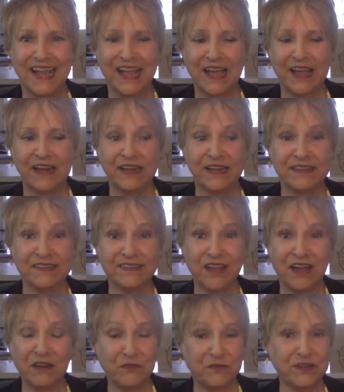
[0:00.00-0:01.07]
And it's
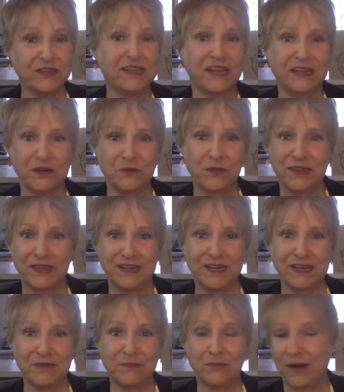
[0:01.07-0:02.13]
not affiliated with
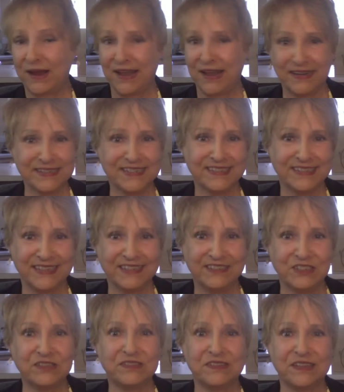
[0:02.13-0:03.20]
any brand. It
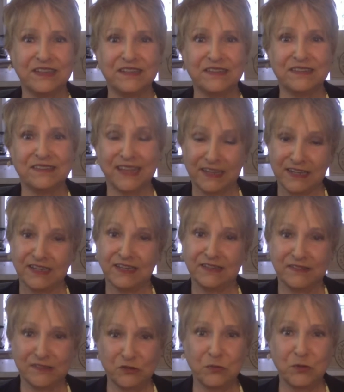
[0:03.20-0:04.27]
just is like a
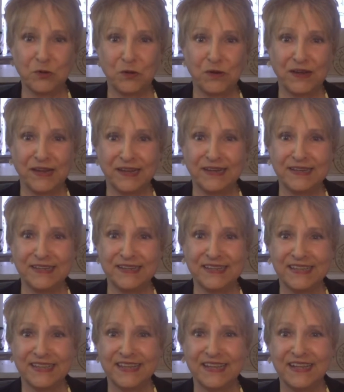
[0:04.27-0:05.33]
consumer-oriented
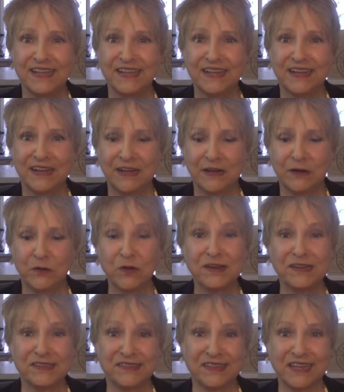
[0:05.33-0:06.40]

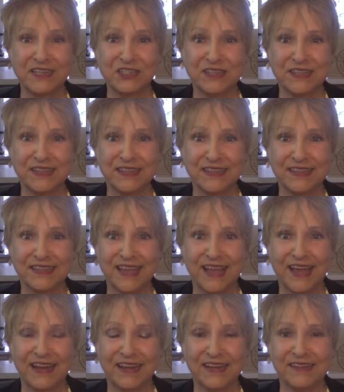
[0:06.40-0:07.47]
organization
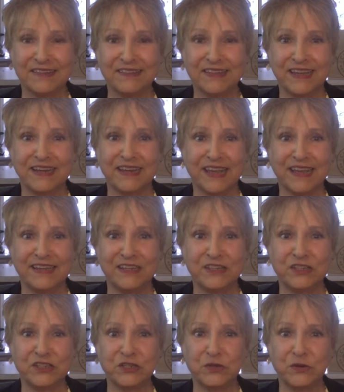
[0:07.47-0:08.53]
that is
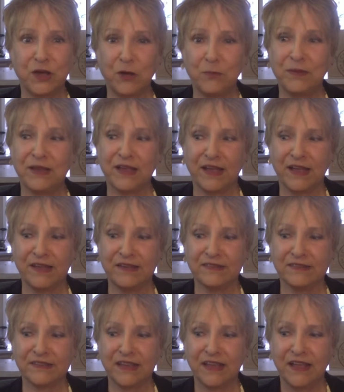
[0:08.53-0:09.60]
dedicated to helping
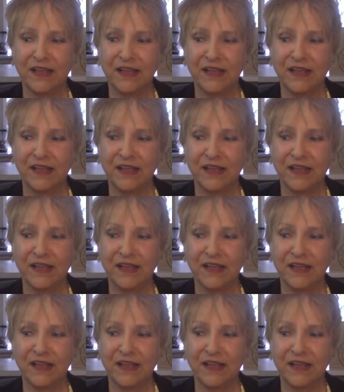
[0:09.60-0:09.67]
us